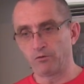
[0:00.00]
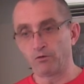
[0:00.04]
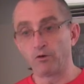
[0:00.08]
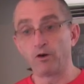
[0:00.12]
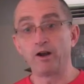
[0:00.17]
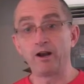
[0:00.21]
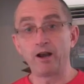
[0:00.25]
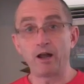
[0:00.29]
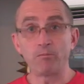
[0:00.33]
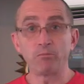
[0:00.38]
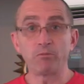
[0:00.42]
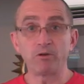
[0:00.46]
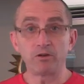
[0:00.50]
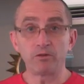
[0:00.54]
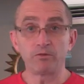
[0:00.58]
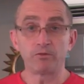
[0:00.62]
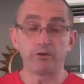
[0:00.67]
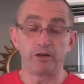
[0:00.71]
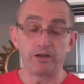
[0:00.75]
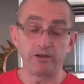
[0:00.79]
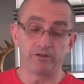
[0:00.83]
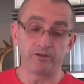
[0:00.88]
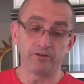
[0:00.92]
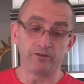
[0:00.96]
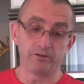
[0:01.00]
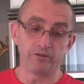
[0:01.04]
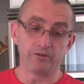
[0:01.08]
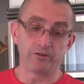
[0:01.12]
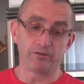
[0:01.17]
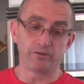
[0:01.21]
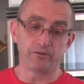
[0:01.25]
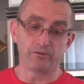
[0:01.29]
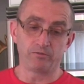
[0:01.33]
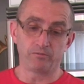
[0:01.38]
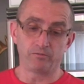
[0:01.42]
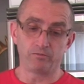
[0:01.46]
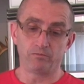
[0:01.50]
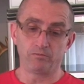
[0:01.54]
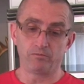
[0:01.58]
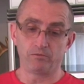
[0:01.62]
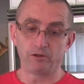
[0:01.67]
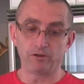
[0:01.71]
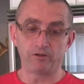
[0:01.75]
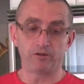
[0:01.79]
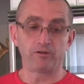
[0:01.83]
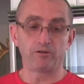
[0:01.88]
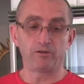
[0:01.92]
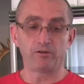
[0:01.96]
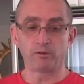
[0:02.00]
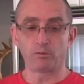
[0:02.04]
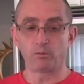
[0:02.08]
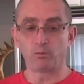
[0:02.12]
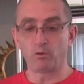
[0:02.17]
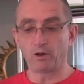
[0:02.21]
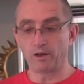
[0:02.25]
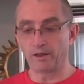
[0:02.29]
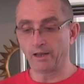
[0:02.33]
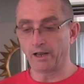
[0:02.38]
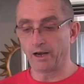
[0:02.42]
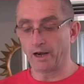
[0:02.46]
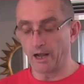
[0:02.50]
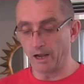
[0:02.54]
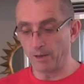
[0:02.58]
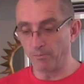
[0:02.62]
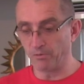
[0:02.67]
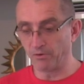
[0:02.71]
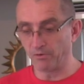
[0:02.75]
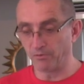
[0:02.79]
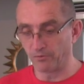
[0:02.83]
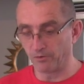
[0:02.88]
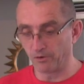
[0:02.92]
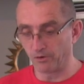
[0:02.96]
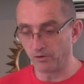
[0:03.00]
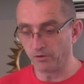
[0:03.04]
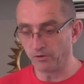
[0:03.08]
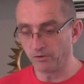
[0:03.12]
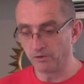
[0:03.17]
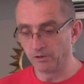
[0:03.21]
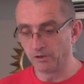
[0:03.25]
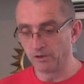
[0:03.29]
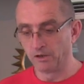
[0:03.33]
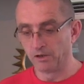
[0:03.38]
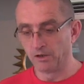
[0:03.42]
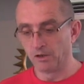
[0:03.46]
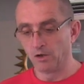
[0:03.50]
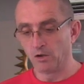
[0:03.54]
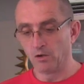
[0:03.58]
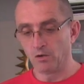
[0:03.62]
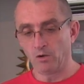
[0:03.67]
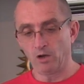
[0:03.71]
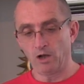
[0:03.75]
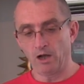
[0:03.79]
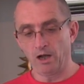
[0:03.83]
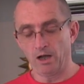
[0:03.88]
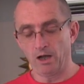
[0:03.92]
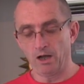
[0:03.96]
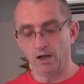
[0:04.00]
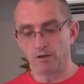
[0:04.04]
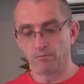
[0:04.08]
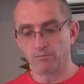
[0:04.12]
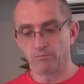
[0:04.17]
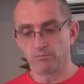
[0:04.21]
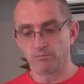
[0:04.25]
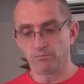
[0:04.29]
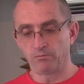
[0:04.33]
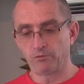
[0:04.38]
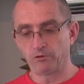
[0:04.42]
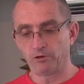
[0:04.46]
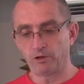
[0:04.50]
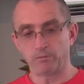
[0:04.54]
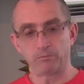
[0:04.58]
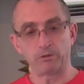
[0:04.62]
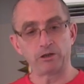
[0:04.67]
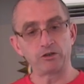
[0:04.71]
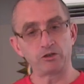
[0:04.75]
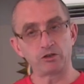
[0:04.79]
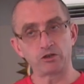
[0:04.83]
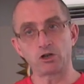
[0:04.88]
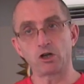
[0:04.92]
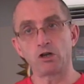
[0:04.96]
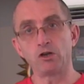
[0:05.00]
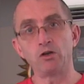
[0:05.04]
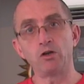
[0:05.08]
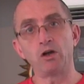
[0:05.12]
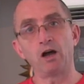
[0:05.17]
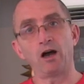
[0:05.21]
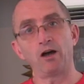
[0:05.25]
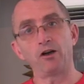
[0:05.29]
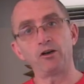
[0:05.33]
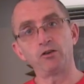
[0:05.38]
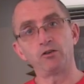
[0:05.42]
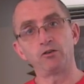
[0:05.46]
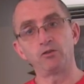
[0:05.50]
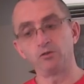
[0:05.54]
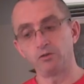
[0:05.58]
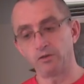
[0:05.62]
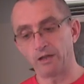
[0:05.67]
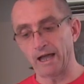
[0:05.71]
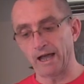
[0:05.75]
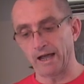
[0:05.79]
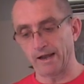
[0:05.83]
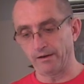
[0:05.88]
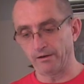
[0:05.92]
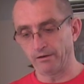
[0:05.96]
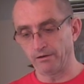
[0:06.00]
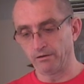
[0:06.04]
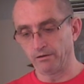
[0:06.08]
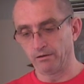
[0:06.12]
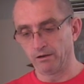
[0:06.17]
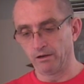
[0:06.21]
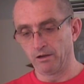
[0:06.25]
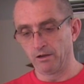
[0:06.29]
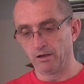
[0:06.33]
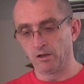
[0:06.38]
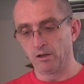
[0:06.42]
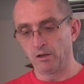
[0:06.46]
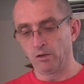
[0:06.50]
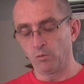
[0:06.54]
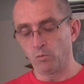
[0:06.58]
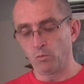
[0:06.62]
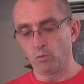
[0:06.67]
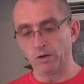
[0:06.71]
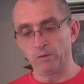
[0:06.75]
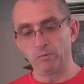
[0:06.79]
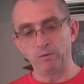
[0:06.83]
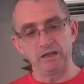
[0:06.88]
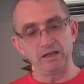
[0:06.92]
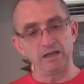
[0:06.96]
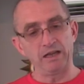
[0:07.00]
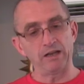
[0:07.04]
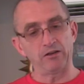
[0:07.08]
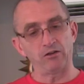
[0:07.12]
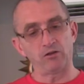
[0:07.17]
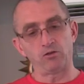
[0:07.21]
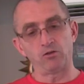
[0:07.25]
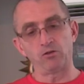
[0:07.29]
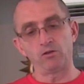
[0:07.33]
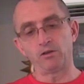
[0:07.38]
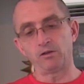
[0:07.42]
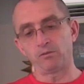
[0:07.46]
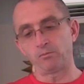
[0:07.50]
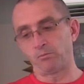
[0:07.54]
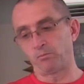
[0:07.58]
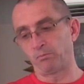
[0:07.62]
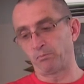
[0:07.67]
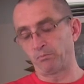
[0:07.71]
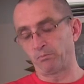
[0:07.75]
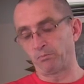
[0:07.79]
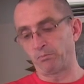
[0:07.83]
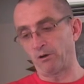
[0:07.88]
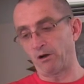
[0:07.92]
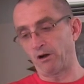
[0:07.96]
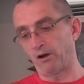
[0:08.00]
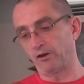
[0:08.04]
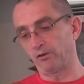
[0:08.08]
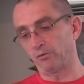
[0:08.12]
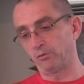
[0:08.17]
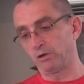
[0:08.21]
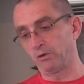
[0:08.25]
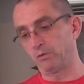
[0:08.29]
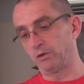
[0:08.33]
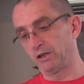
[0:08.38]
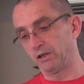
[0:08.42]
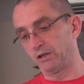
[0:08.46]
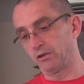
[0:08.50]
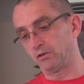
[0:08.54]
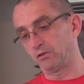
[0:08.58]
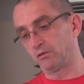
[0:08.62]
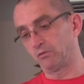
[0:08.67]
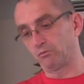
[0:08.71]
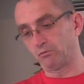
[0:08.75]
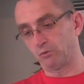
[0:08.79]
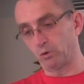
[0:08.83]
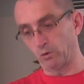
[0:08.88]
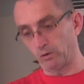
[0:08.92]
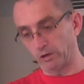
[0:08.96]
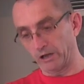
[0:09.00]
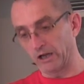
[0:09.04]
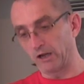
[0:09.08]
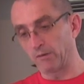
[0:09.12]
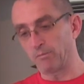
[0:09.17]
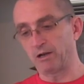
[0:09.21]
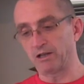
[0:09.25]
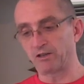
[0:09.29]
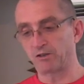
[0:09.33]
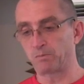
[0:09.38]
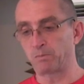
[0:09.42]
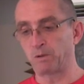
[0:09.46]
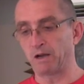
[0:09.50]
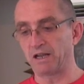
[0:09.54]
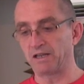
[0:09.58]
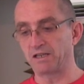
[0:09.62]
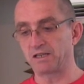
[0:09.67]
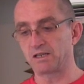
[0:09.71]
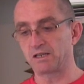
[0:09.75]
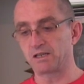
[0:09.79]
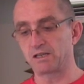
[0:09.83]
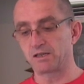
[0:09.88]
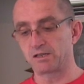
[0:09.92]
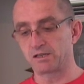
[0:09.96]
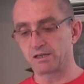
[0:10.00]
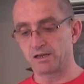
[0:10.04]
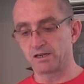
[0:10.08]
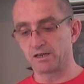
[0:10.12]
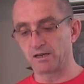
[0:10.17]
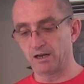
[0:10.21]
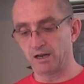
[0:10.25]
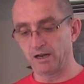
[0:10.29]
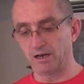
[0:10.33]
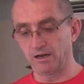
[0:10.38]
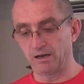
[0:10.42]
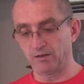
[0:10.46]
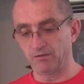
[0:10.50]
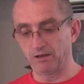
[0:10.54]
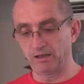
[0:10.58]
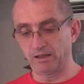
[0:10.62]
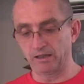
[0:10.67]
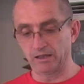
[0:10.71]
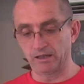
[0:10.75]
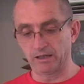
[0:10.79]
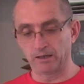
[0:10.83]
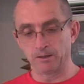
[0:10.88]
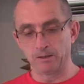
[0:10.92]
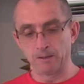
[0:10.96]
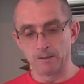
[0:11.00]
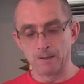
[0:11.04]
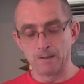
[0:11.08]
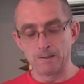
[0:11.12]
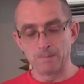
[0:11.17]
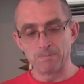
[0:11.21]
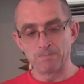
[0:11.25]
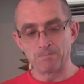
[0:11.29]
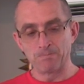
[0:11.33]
for a number of reasons, this is the one that I prefer. Um, so I'm going to show you how to do that. When we get to the part where we're talking about spices and, and everything,